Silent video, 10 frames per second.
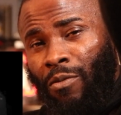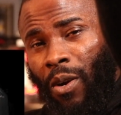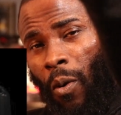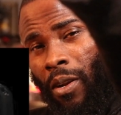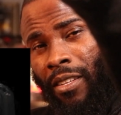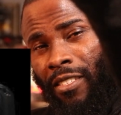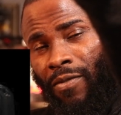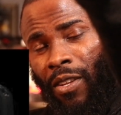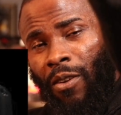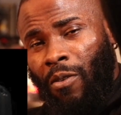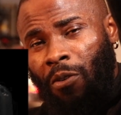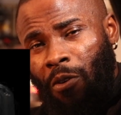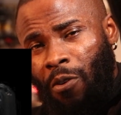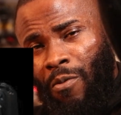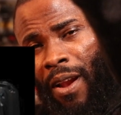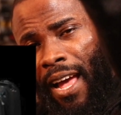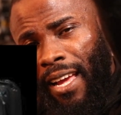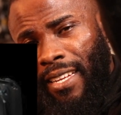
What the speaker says: recording this video right